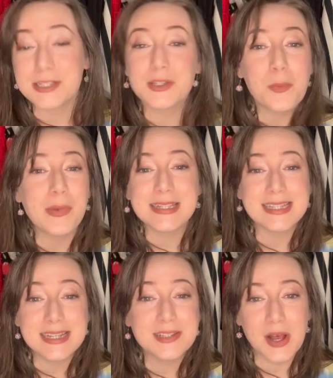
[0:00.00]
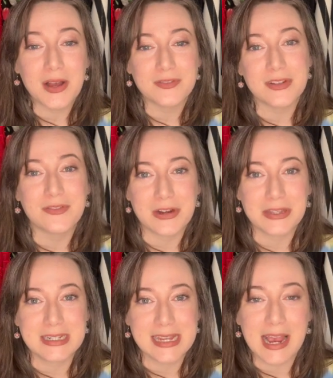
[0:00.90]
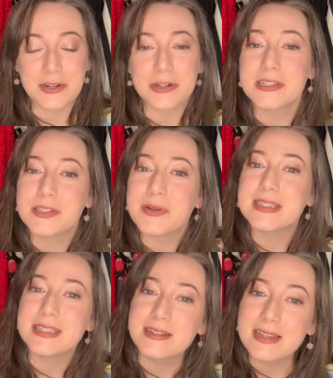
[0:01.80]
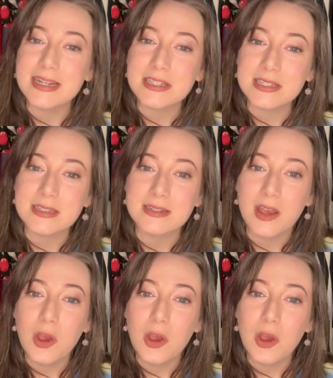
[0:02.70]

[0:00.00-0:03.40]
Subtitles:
So my skin's often fairly dehydrated, so I still like to